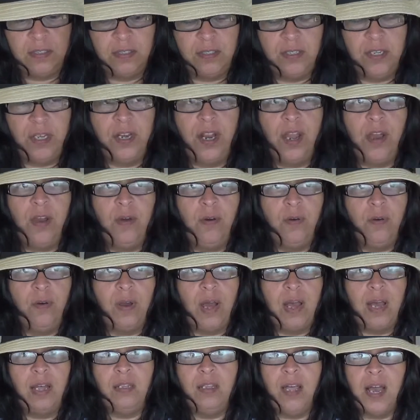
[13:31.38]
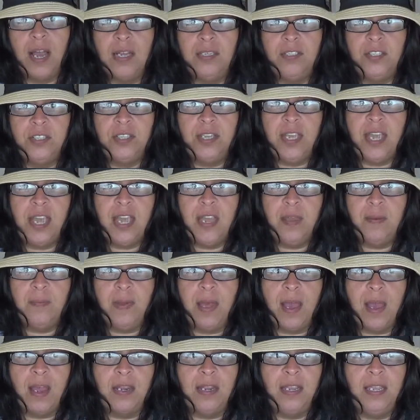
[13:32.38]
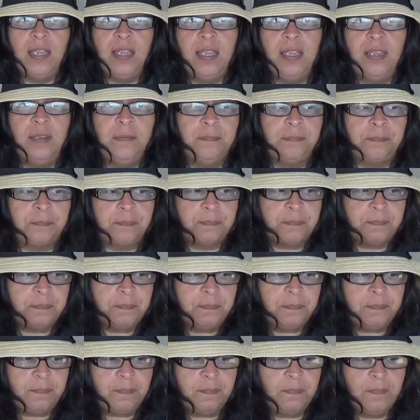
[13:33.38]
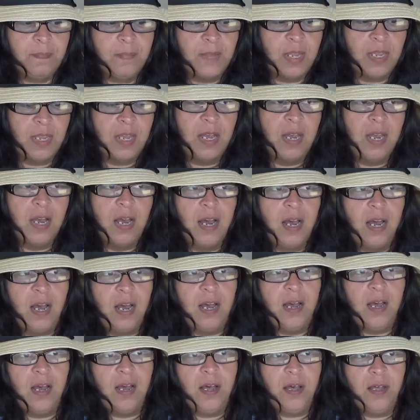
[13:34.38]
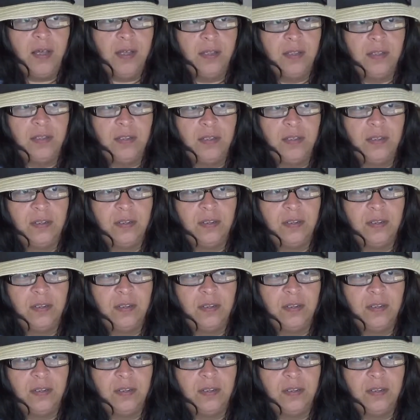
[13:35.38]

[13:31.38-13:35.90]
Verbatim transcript: You know, Elijah came and he cut